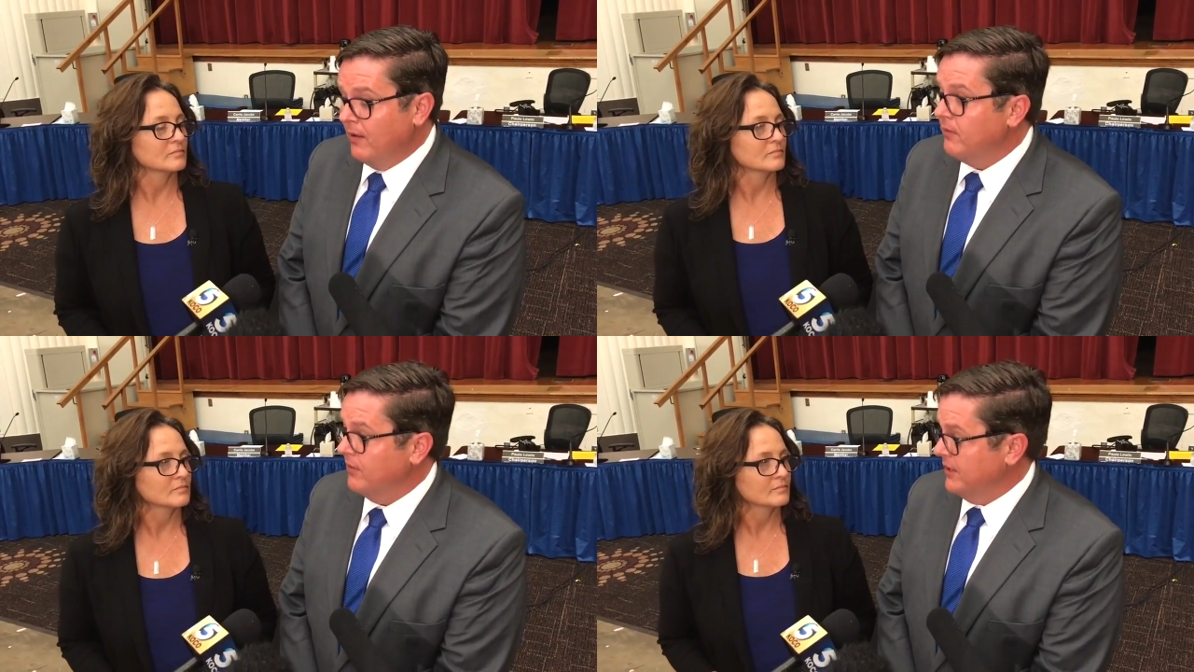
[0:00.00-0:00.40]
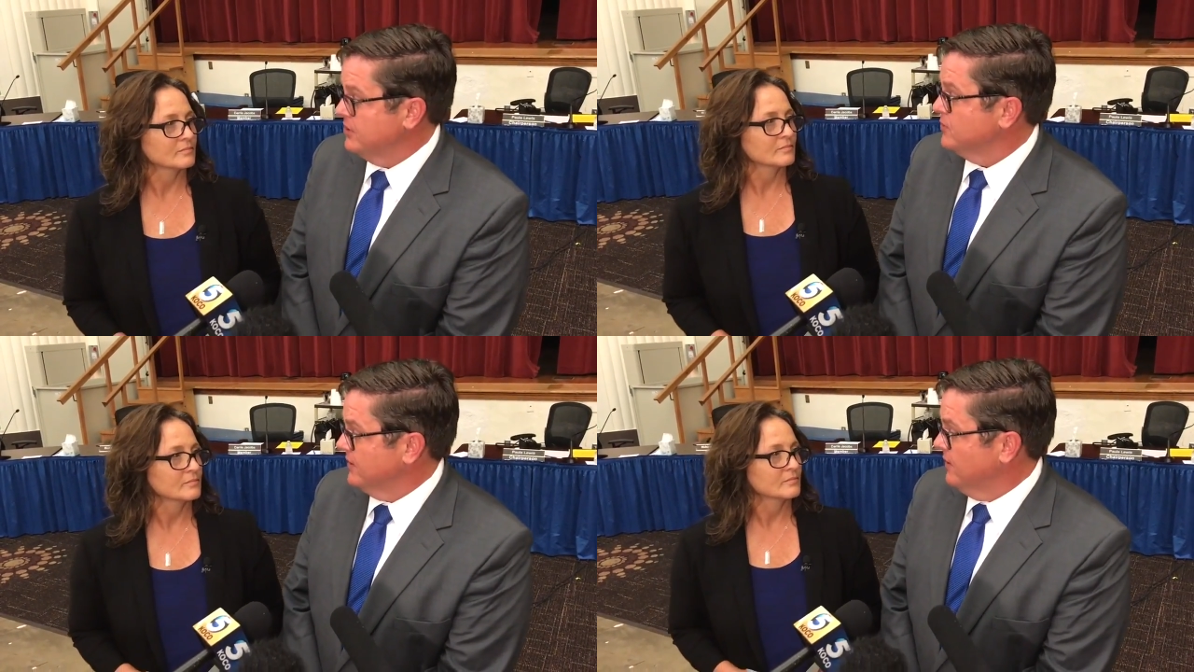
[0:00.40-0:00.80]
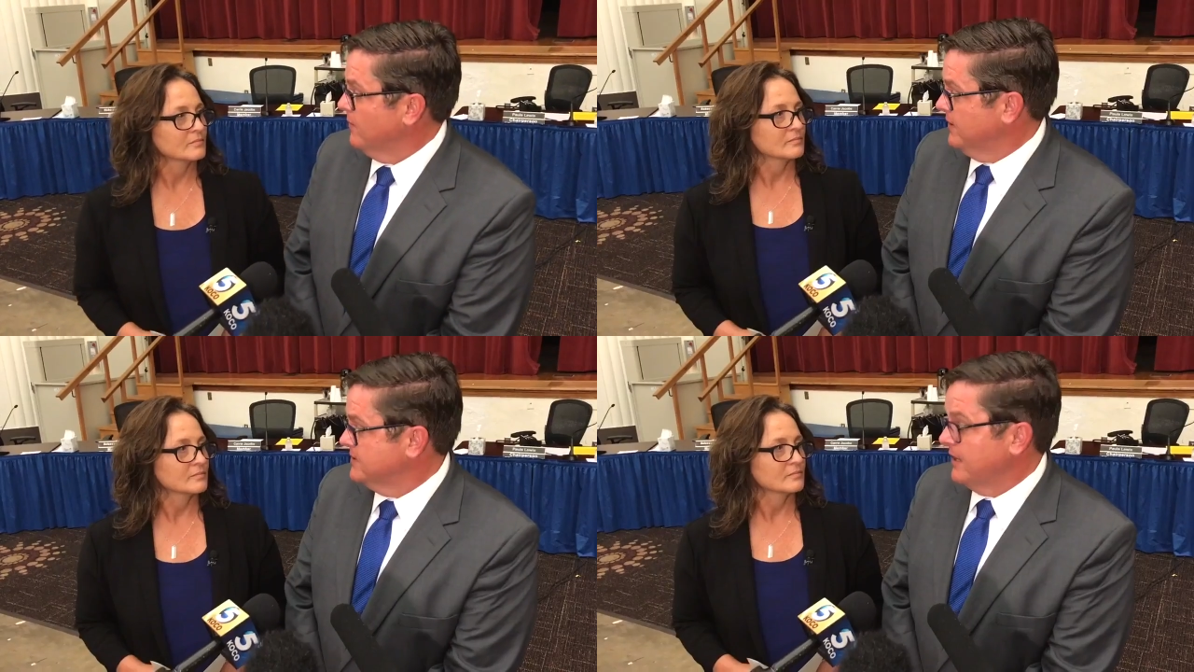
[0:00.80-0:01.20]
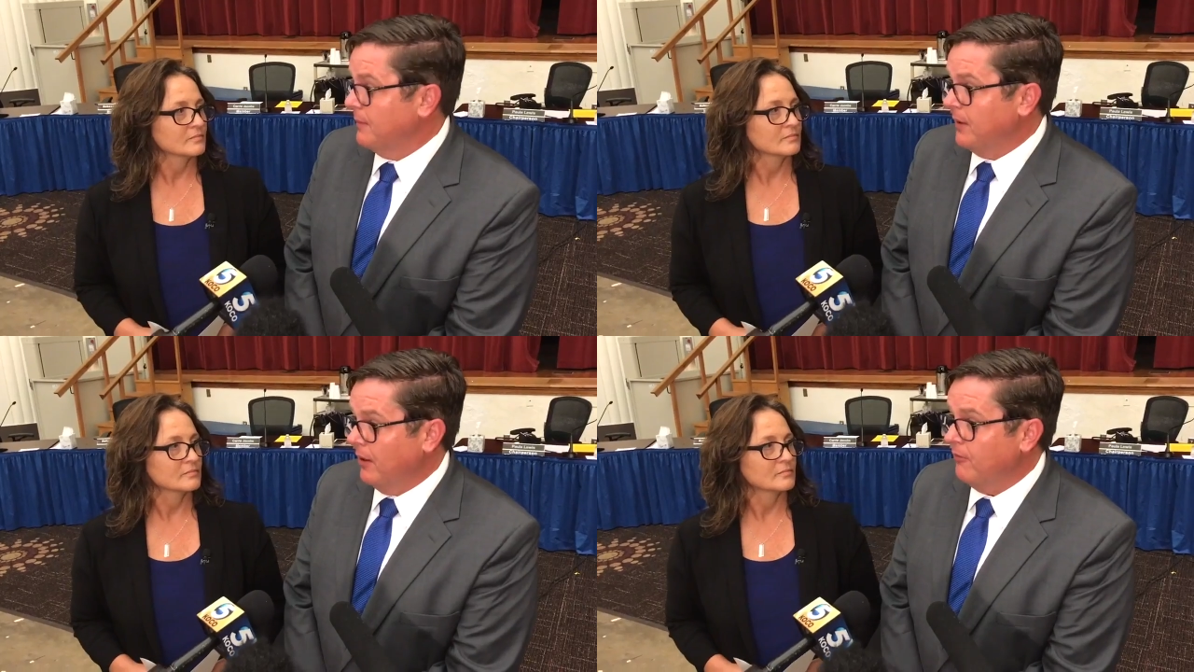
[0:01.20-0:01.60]
Speaker 1: through the district that we set
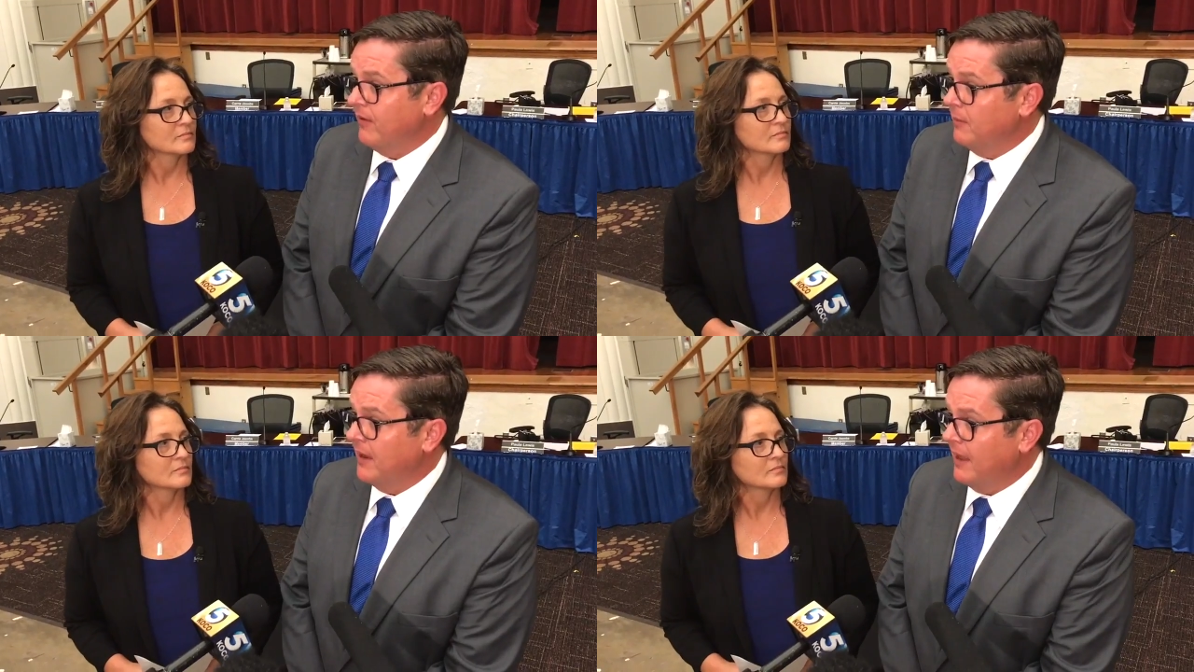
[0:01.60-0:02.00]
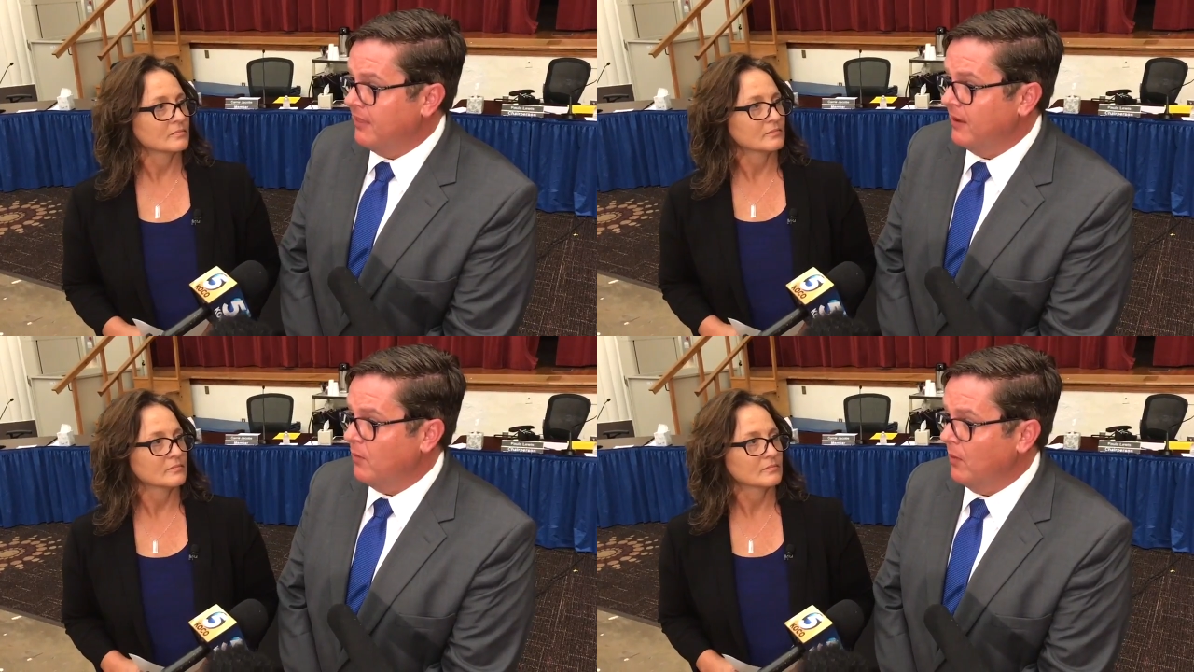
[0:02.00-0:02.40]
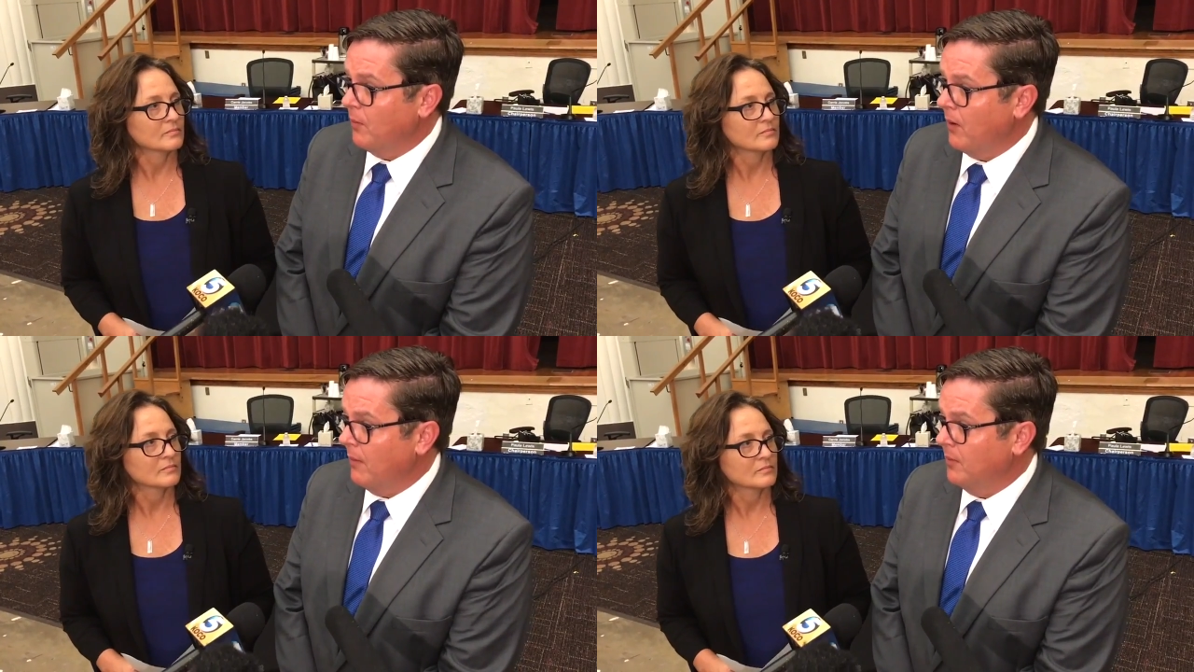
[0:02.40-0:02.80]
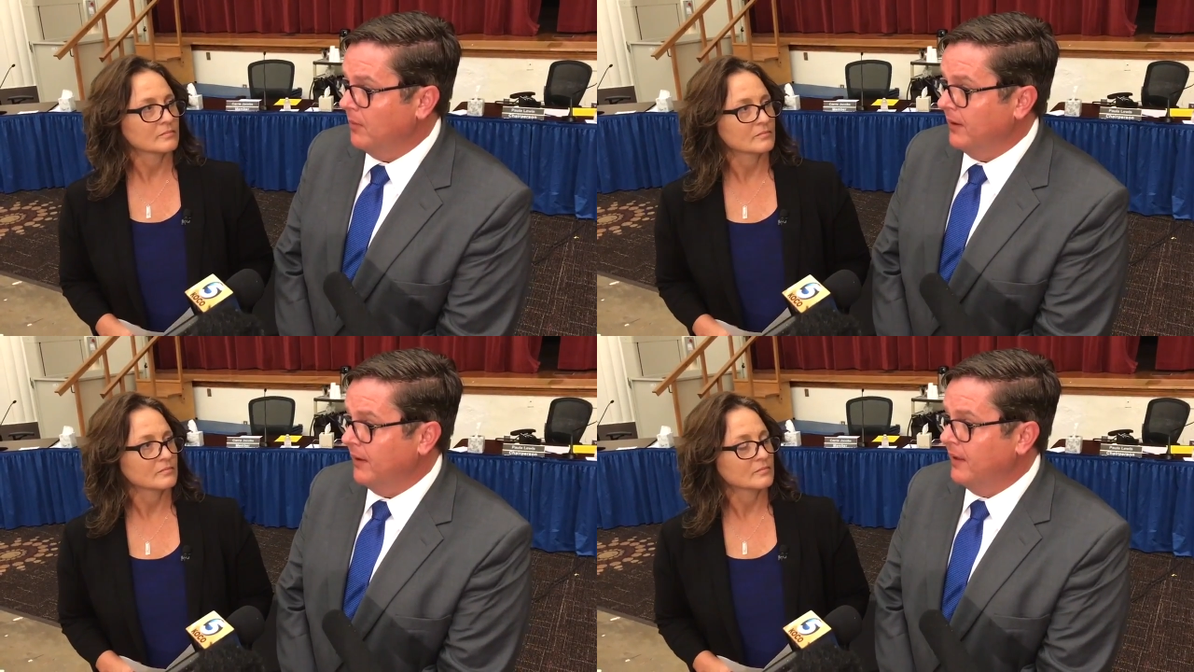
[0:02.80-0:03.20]
up a GoFundMe, I think we'll
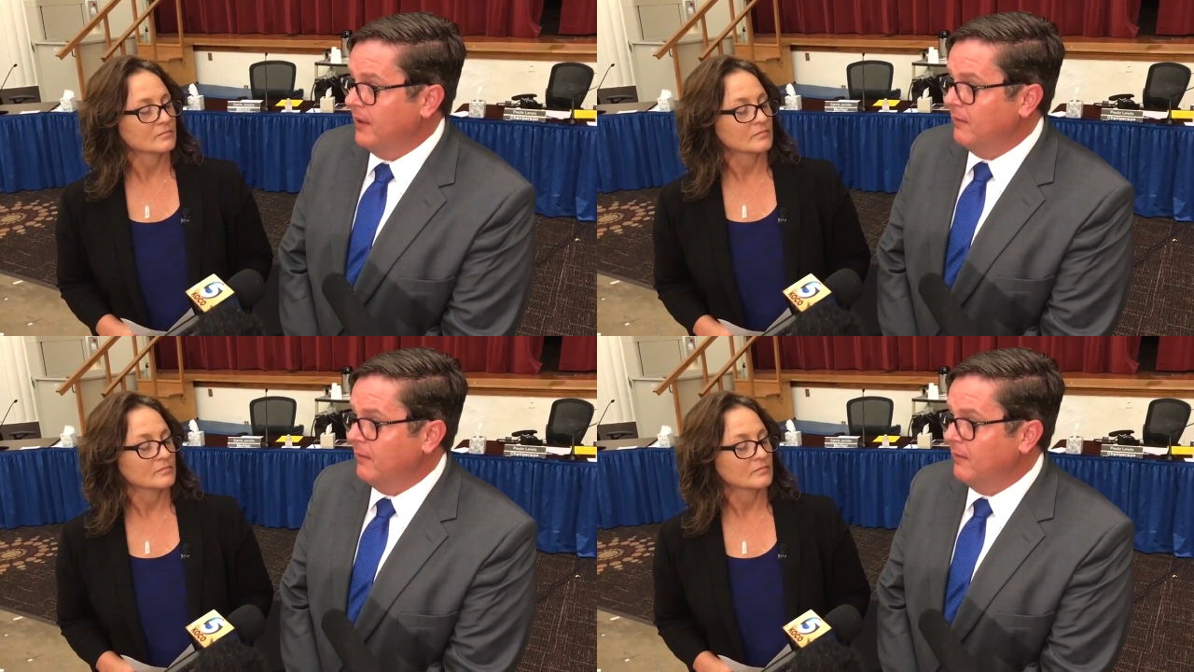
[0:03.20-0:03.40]
probably